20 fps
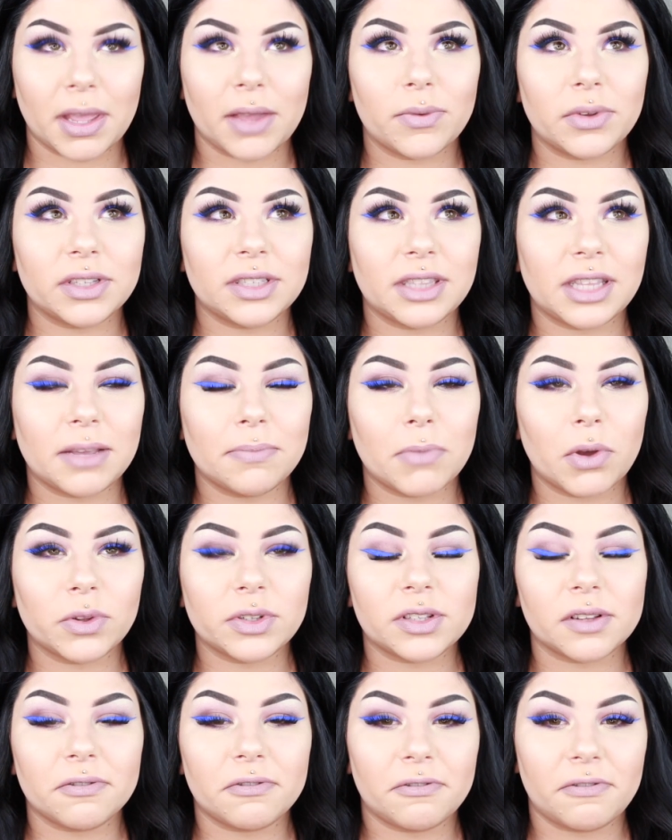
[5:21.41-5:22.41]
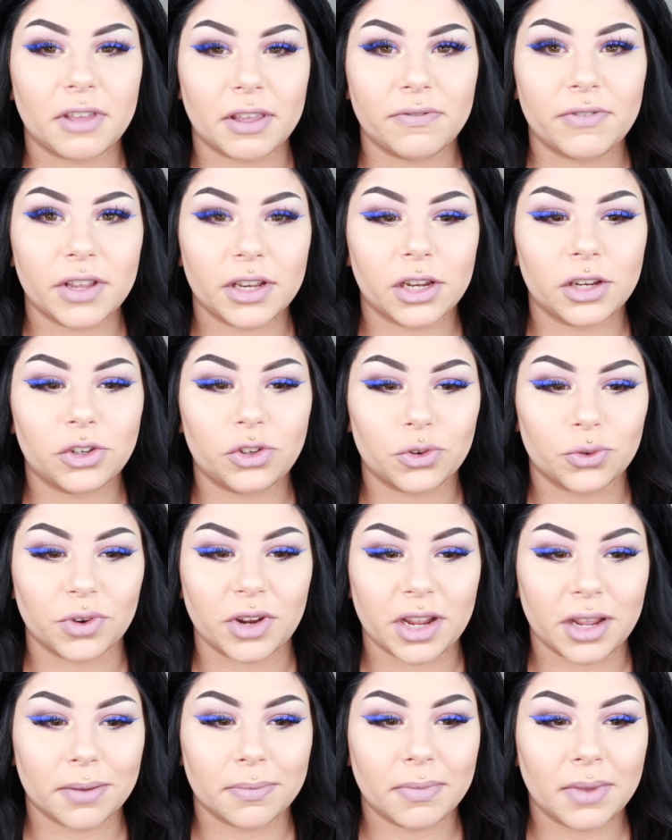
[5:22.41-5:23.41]
it was the most vivid
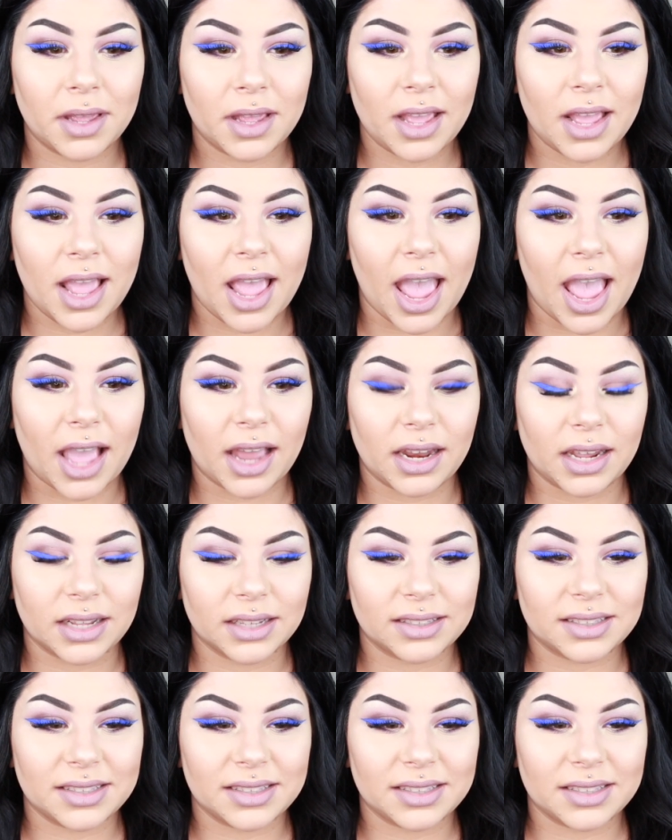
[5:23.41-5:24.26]
dream, and